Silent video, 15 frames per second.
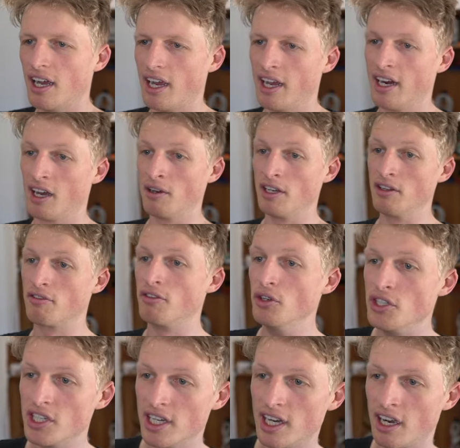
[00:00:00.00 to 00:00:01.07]
And in the
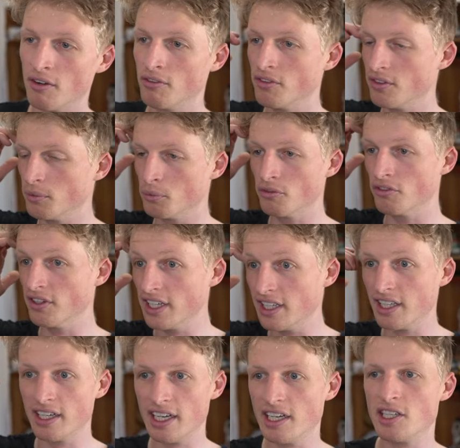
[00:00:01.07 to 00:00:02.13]
future, I
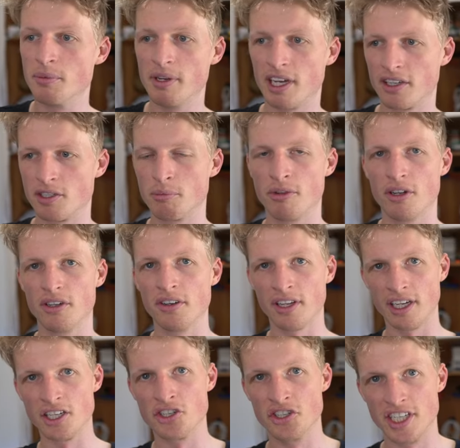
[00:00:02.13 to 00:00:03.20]
really need to be able to plot
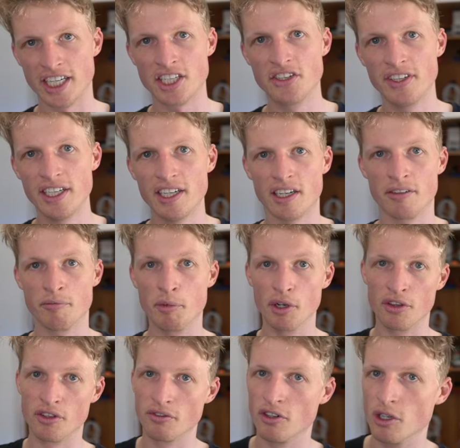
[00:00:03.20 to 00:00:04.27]
the trajectory of
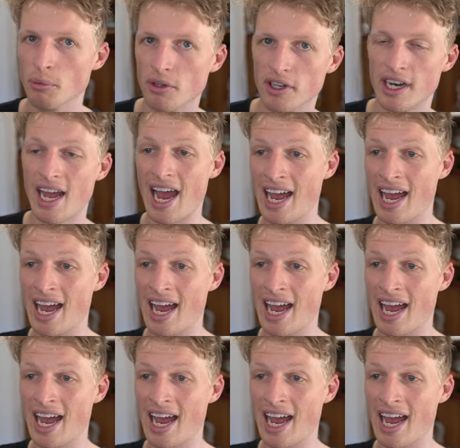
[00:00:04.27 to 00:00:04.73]
both the robot